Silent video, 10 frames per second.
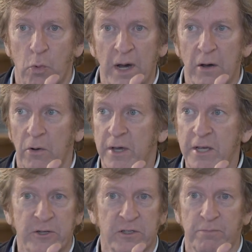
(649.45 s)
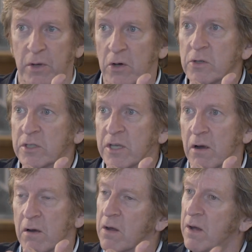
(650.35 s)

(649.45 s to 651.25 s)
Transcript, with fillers: wow, he just belongs here.